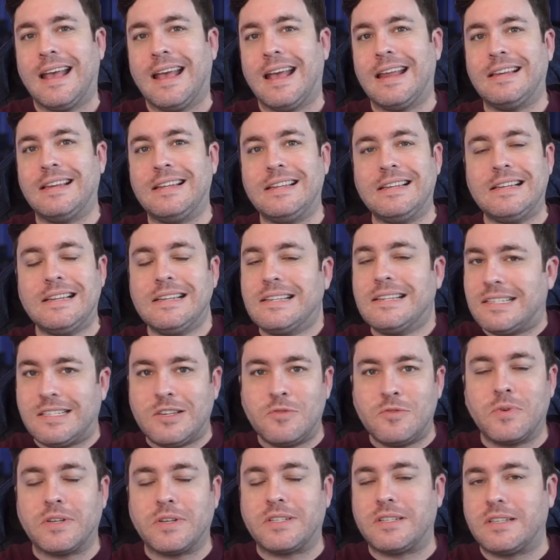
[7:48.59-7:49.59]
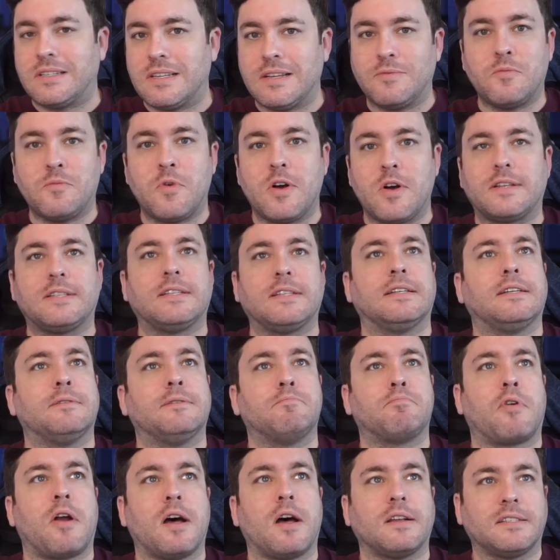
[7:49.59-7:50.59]
and you need to see
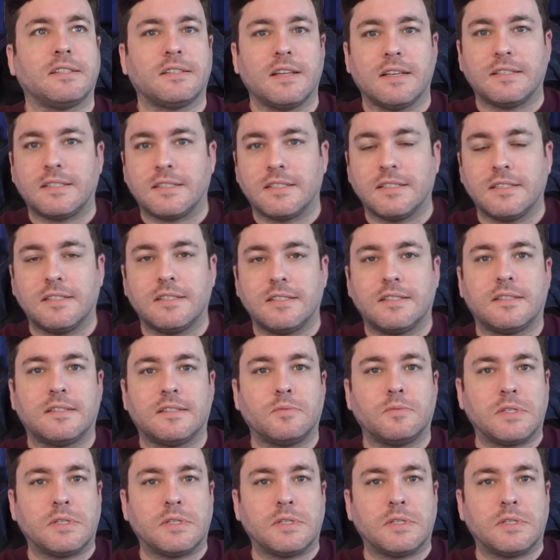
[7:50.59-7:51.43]
what processes,